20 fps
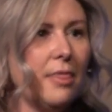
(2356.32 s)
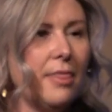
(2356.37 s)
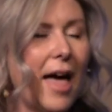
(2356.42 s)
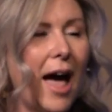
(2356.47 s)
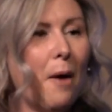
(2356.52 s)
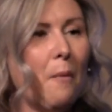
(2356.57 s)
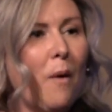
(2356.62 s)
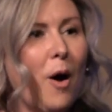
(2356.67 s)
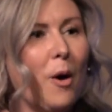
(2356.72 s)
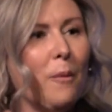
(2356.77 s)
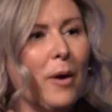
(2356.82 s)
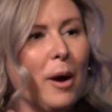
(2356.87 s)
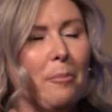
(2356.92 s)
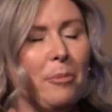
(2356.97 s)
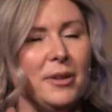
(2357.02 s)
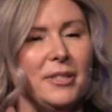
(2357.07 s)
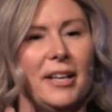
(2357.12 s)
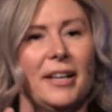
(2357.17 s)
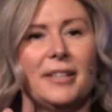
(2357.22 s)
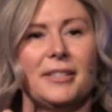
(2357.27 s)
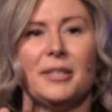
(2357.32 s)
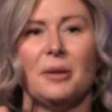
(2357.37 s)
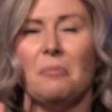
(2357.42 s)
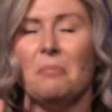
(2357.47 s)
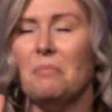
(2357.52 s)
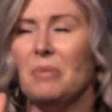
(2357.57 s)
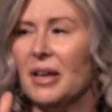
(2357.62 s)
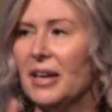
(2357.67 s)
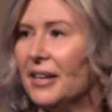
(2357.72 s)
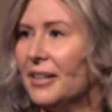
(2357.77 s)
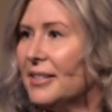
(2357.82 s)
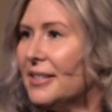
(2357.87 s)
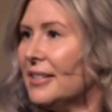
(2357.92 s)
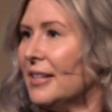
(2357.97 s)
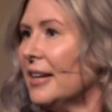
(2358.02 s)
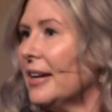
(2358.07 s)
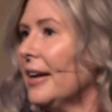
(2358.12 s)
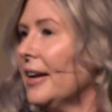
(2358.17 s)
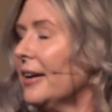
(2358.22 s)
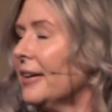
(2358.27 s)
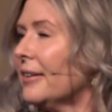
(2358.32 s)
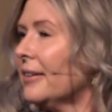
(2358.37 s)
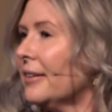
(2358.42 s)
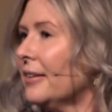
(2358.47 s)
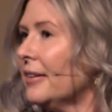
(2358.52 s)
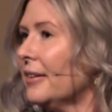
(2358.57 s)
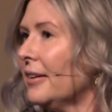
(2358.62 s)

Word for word: That wall represents a big city.